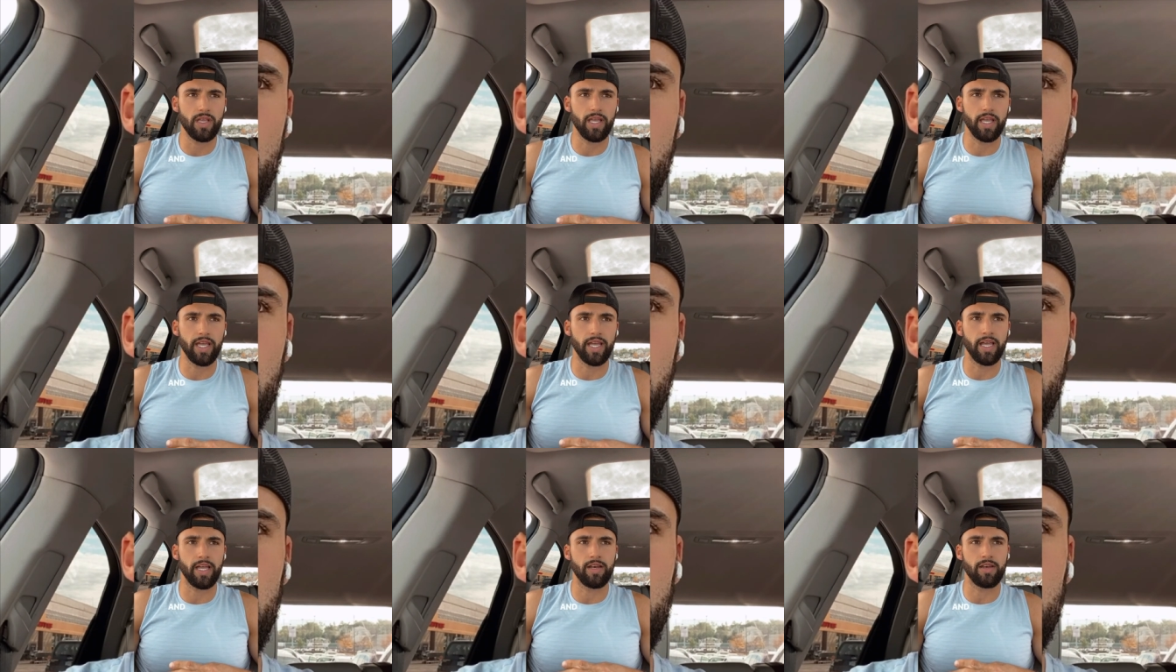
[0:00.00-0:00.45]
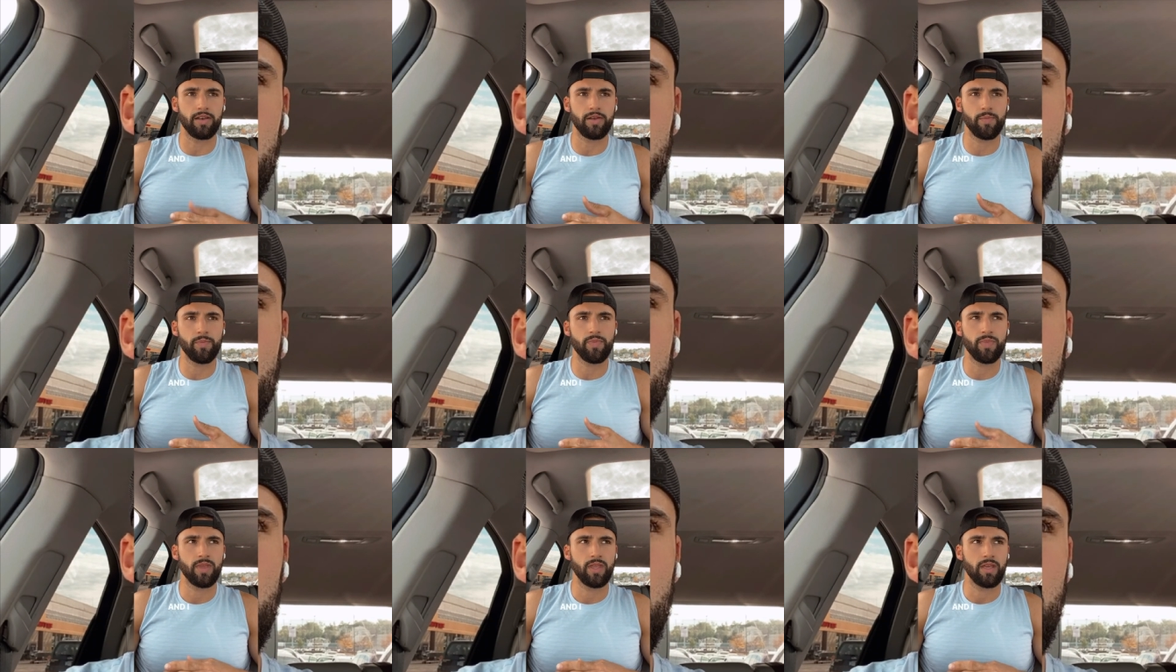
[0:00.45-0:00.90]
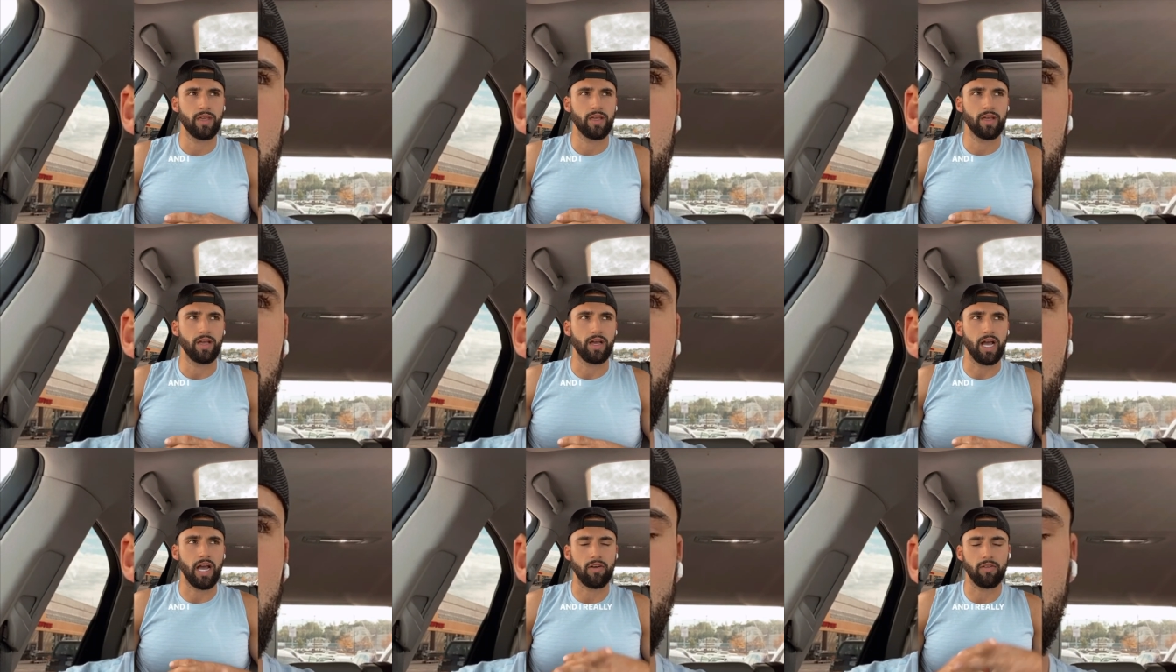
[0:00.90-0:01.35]
and
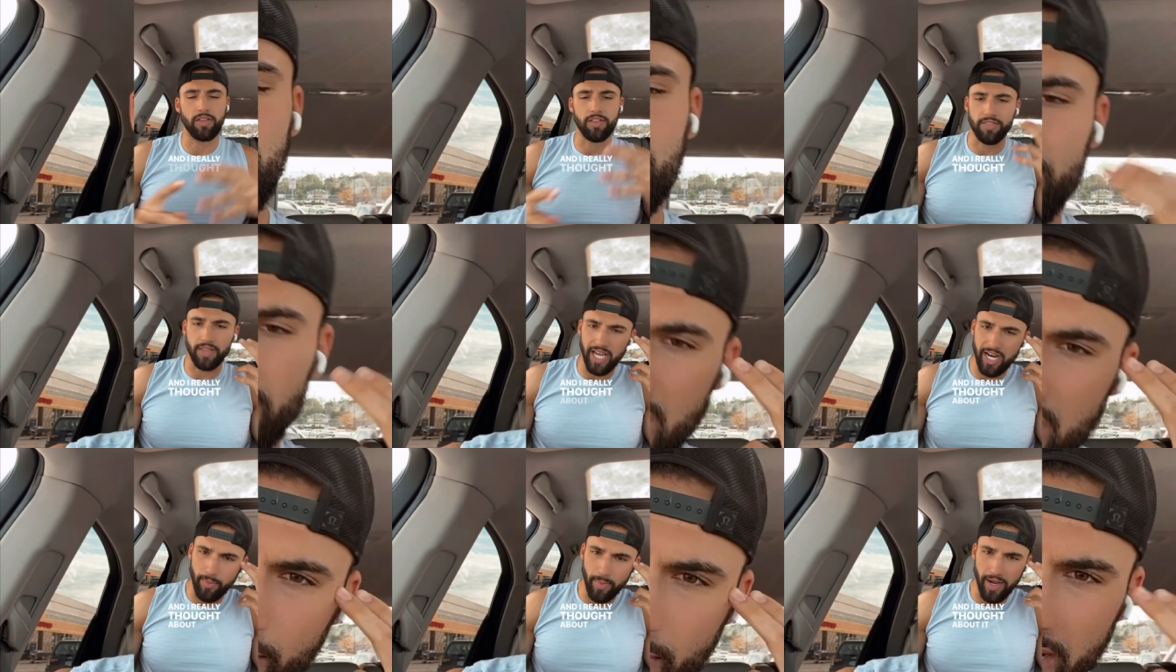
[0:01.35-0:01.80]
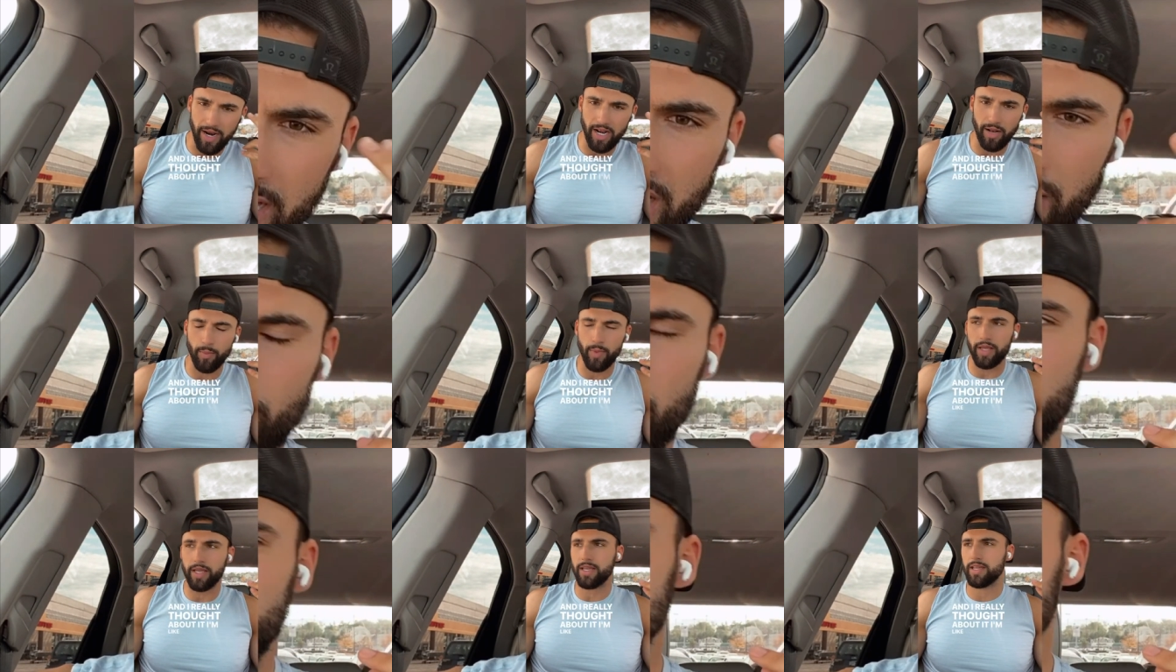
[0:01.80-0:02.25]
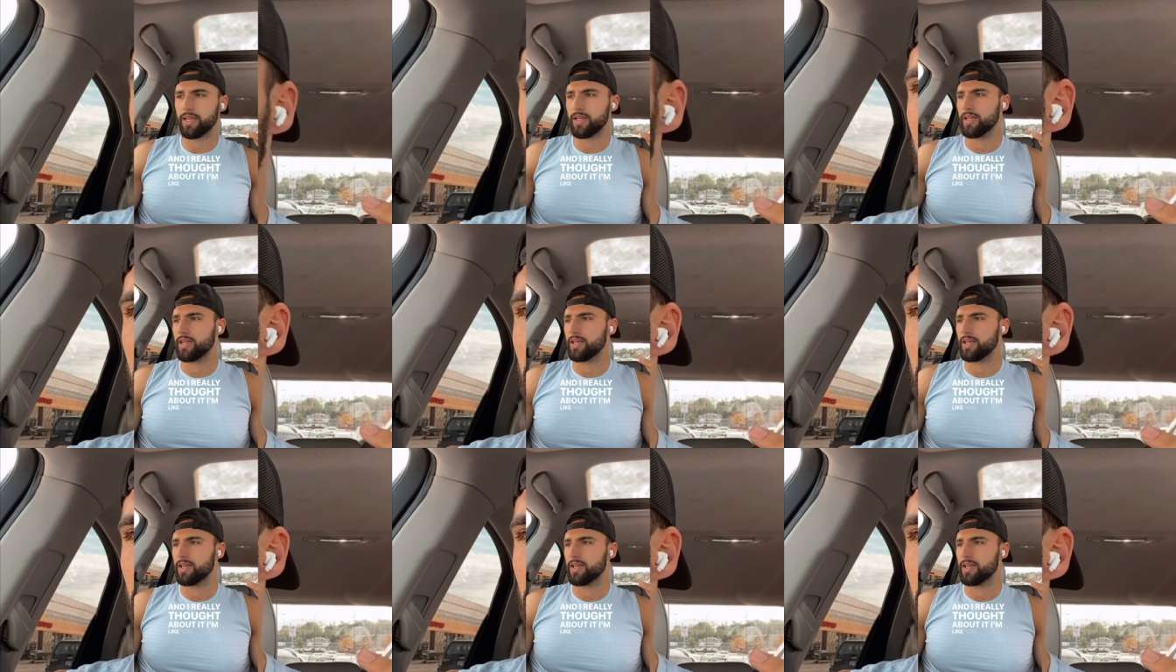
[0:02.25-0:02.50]
I really thought about it. I'm like,